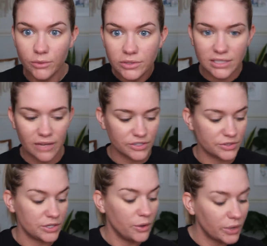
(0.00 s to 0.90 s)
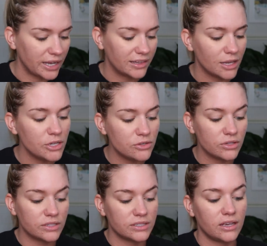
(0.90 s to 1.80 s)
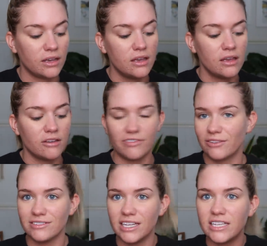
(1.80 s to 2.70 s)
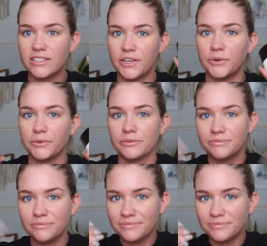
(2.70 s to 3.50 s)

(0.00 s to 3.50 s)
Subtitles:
We'll just have to see. Okay, let me do this foundation.